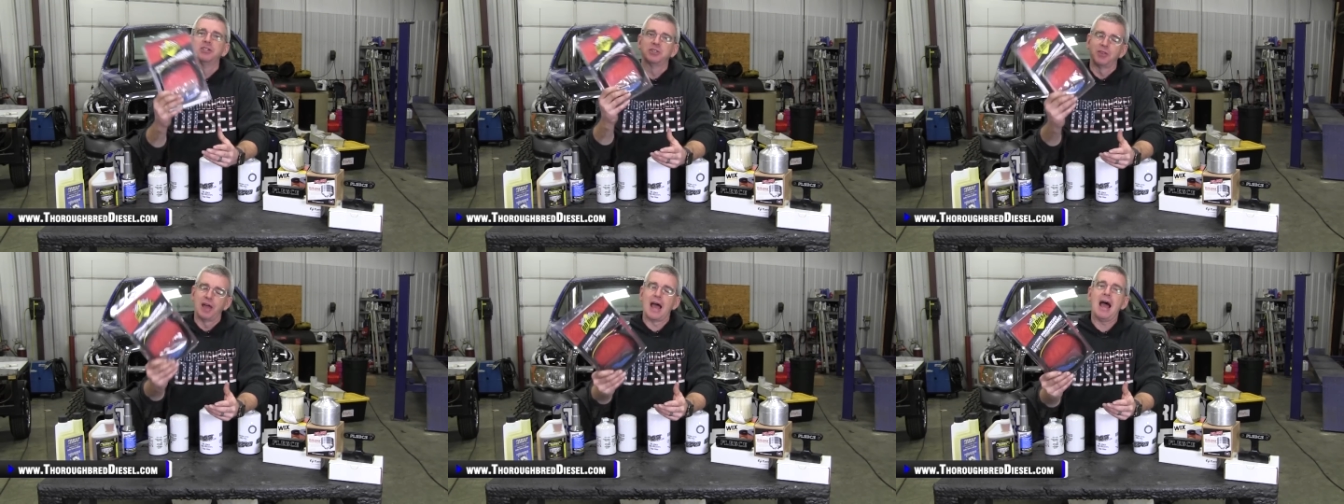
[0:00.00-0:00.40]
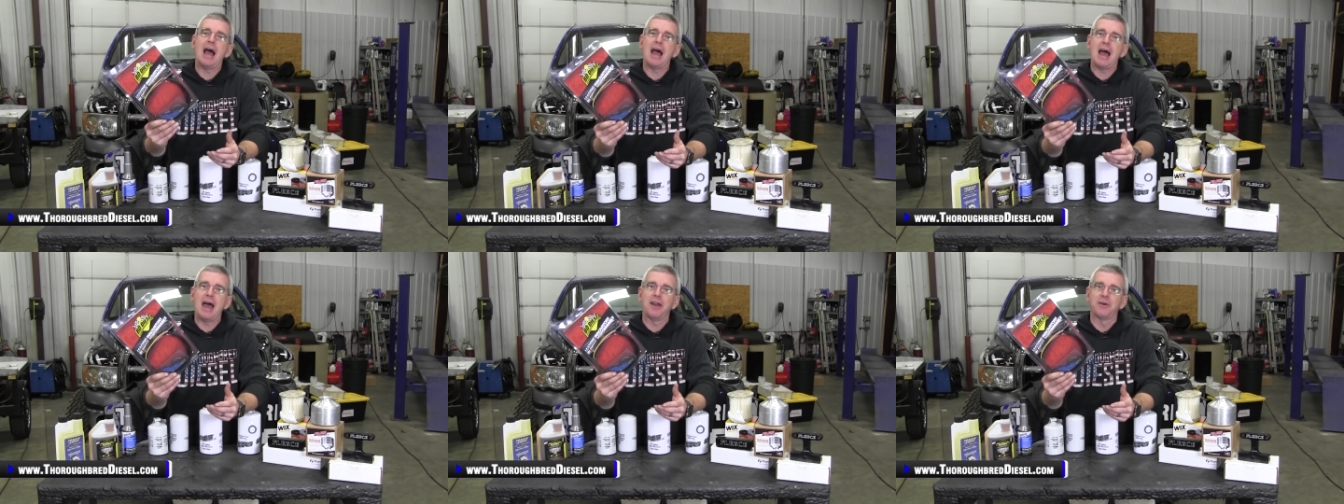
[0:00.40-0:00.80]
So the
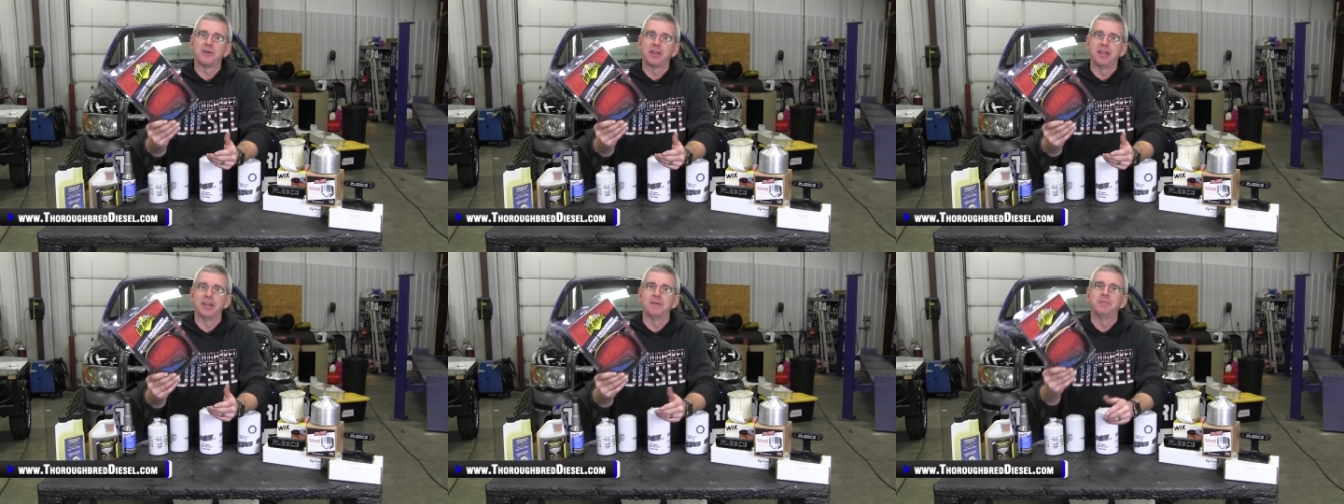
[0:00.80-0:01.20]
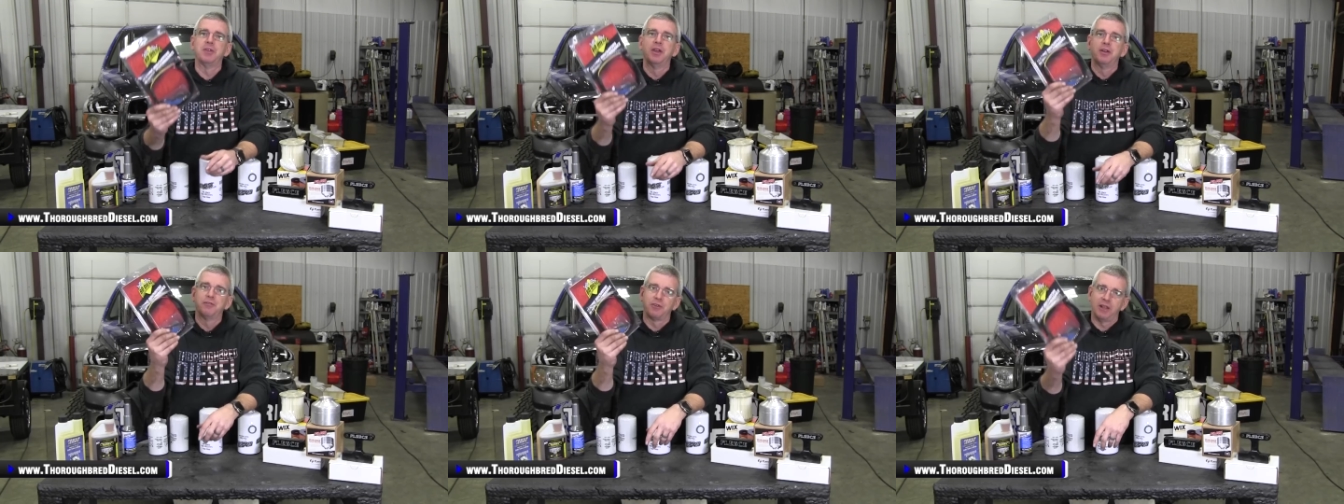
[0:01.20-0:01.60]
high idle kit,
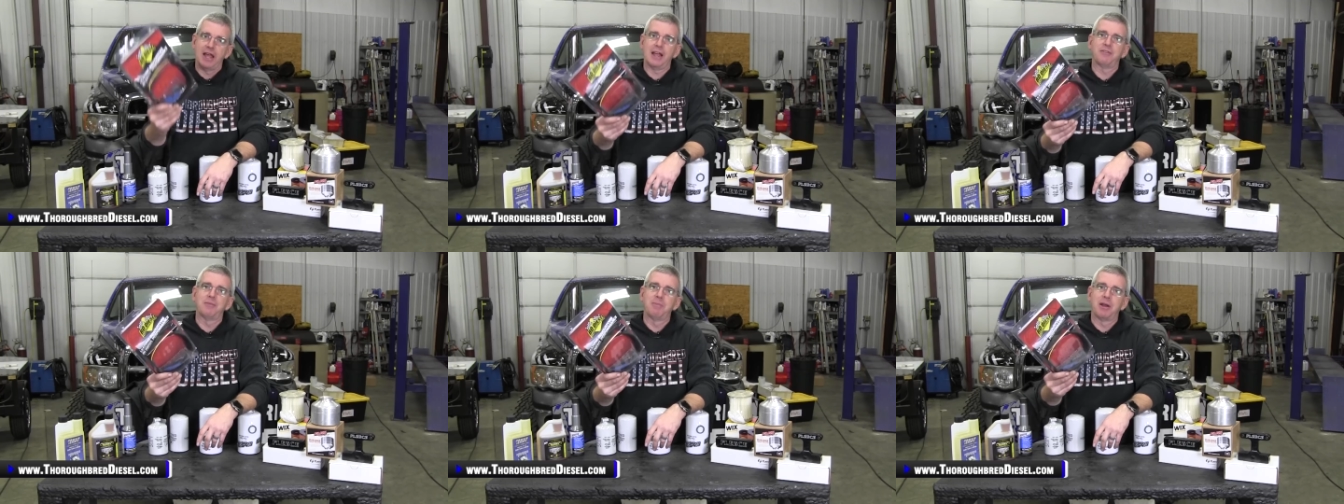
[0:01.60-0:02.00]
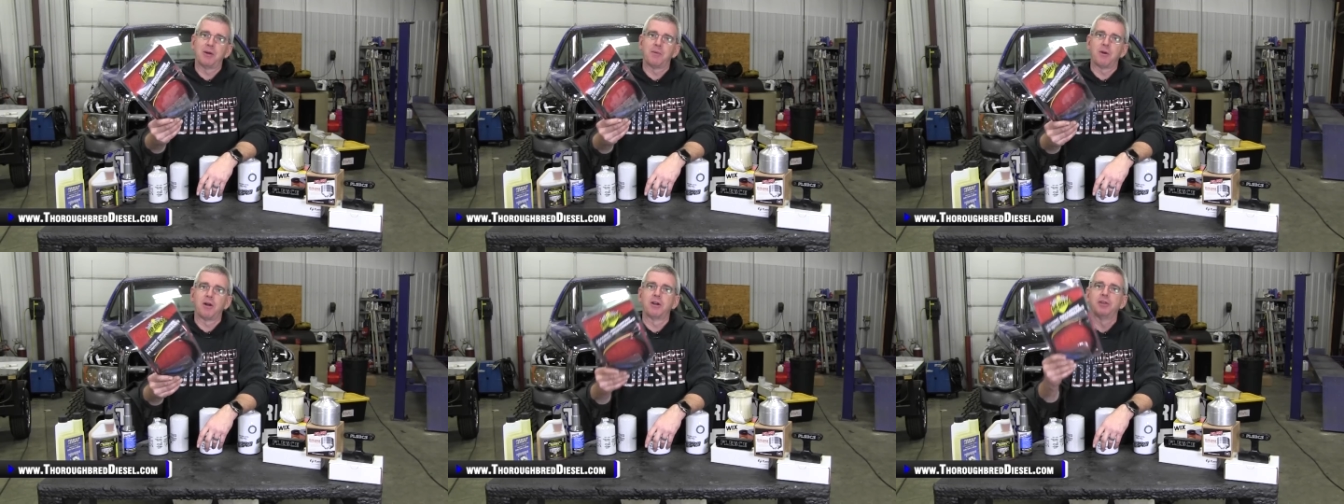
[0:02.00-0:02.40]
for lack of a
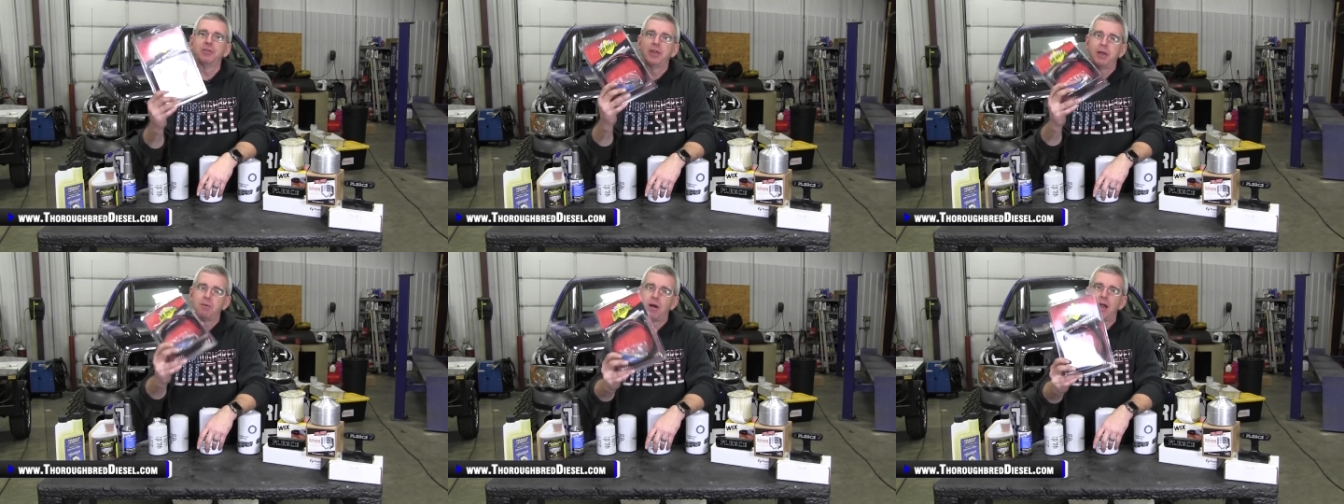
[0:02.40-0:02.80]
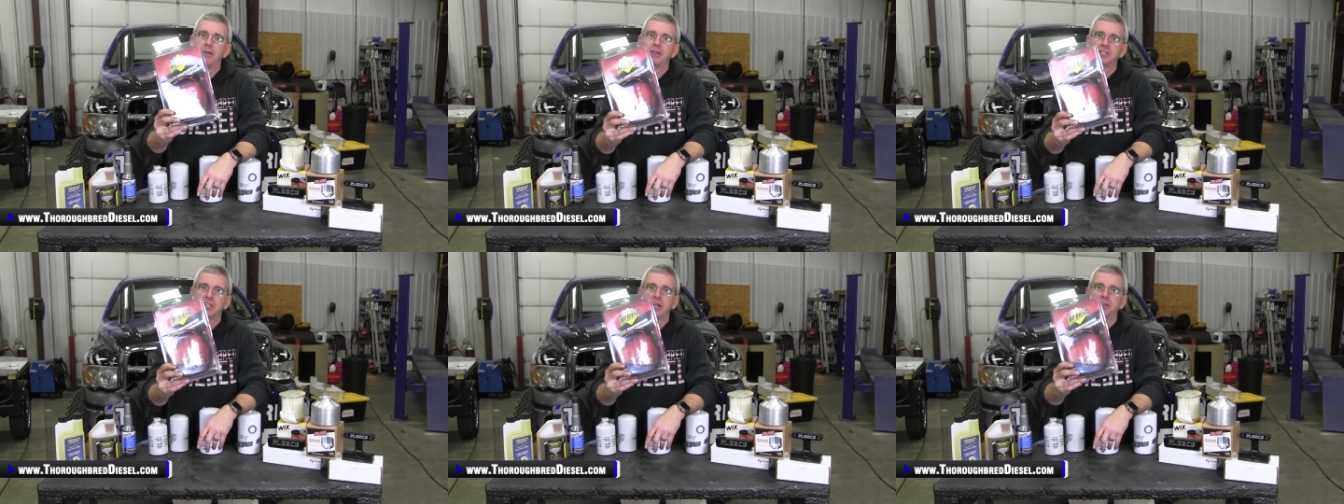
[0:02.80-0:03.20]
better word, they
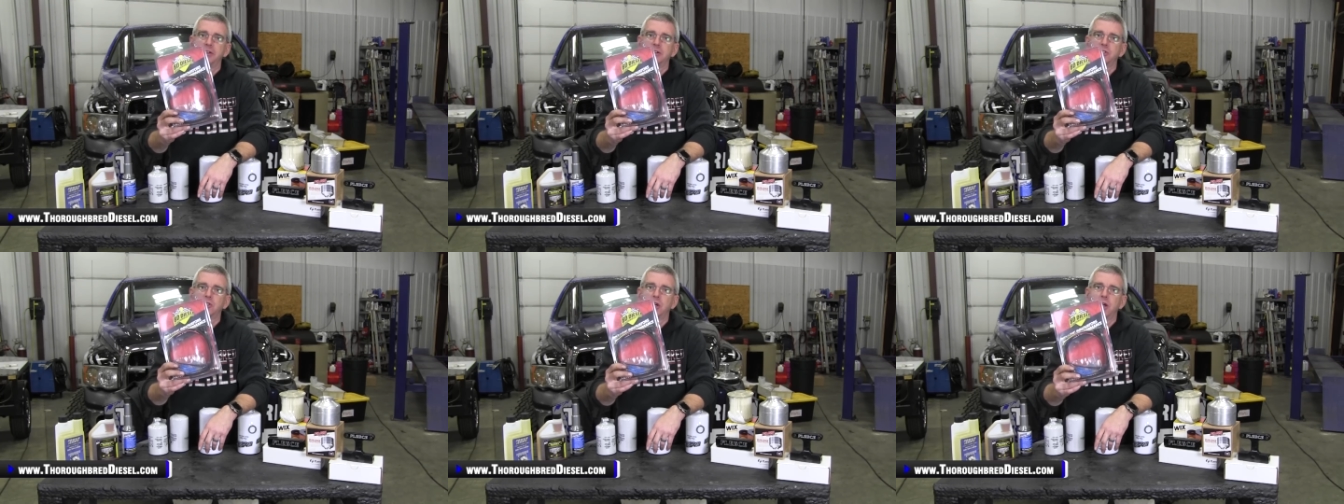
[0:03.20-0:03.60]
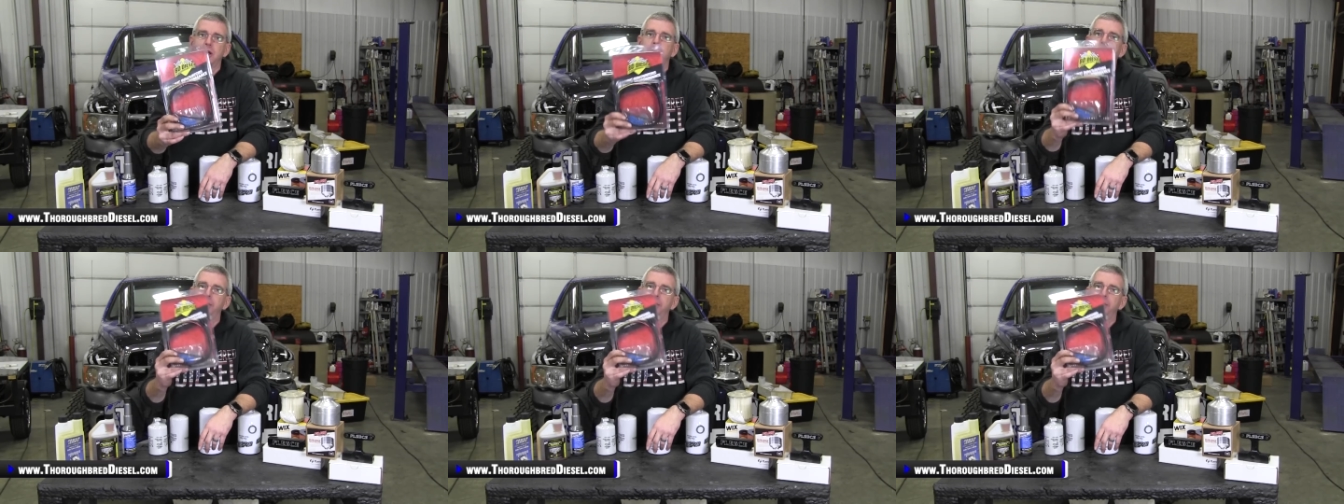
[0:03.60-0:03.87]
wire this into their truck.